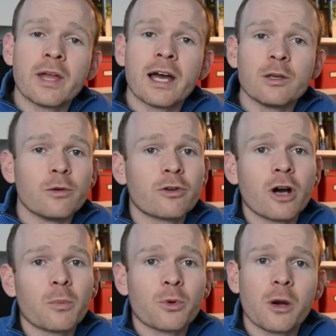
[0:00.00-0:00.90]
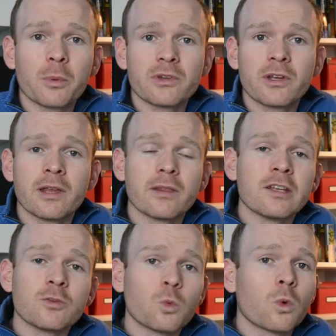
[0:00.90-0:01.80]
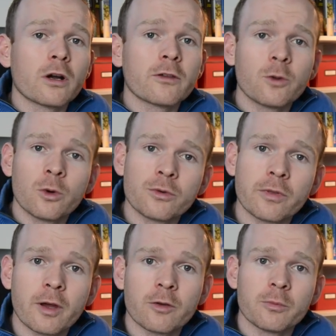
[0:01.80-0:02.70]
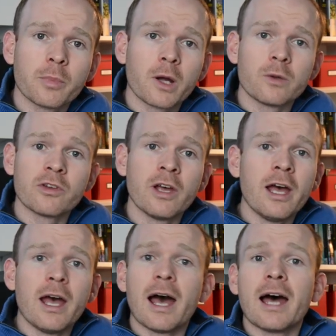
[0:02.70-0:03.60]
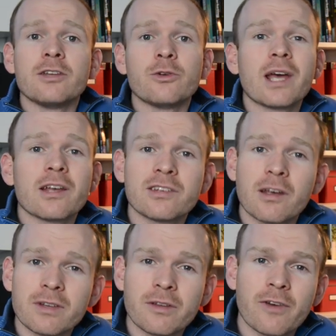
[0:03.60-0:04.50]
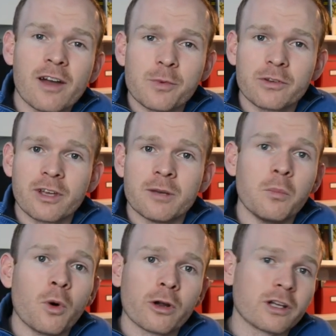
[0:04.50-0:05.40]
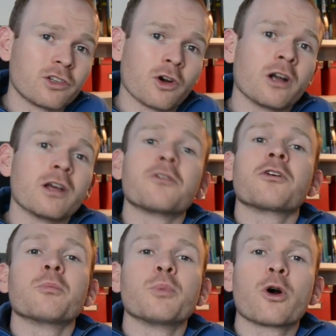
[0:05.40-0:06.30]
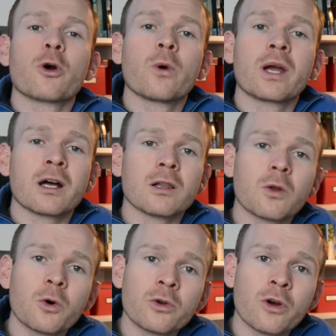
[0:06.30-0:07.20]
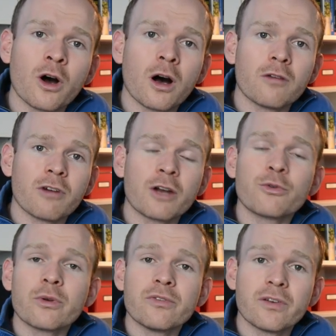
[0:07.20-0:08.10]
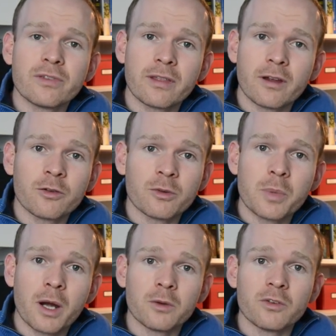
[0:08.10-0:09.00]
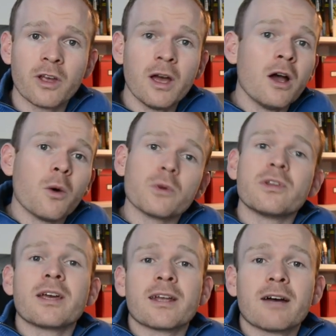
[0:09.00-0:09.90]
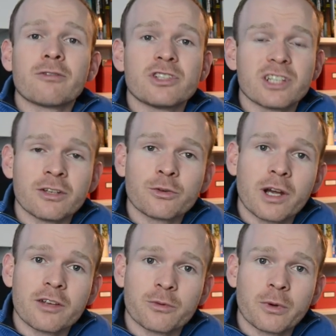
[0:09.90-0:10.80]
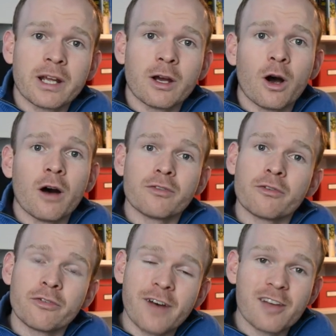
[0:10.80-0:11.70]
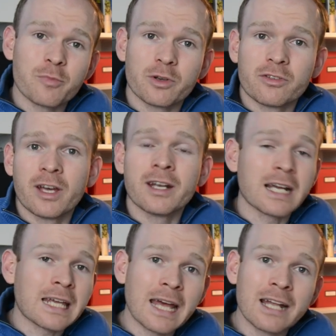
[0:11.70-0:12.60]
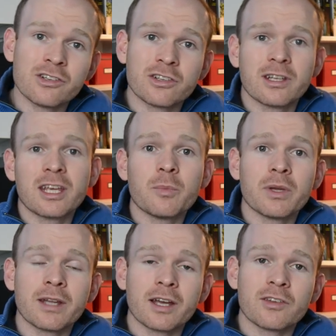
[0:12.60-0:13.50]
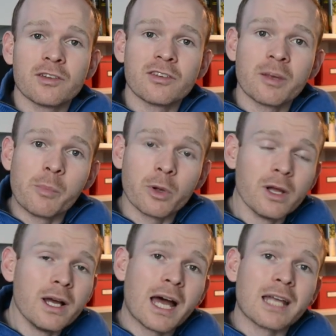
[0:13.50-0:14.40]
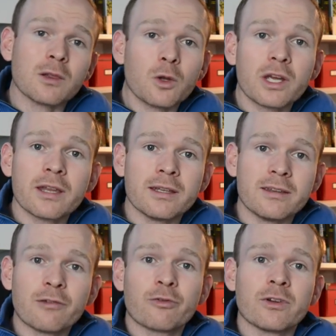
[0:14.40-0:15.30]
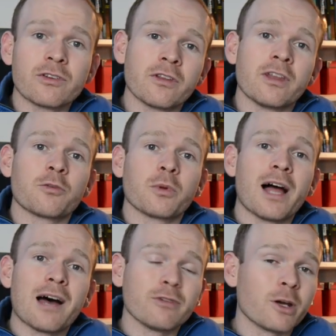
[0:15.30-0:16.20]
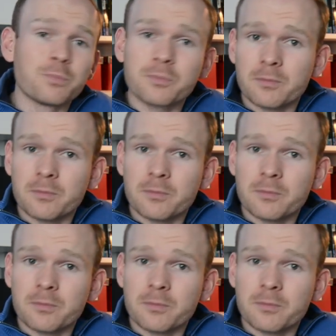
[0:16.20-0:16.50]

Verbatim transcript: that you've got a property that's worth two hundred thousand pounds and you get a seventy-five percent mortgage on it. So you're borrowing a loan of one hundred fifty thousand pounds. We'll take an average interest rate of five percent, again, just to keep it nice and simple, and look at the difference that this will have. Now,